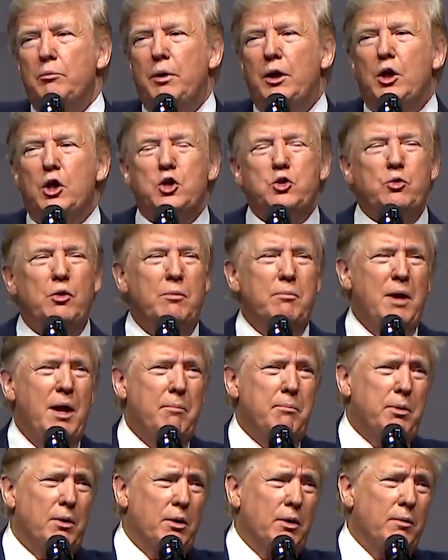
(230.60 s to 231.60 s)
Because
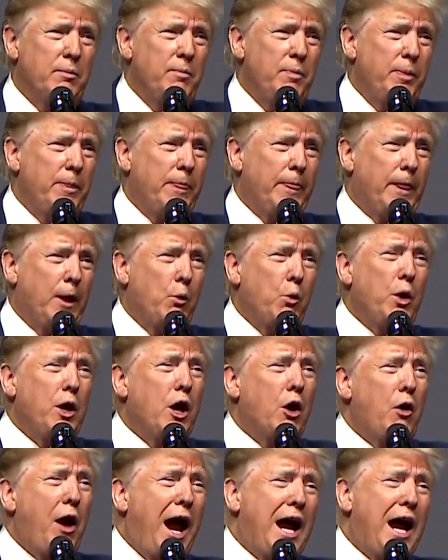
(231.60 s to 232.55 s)
remember, we are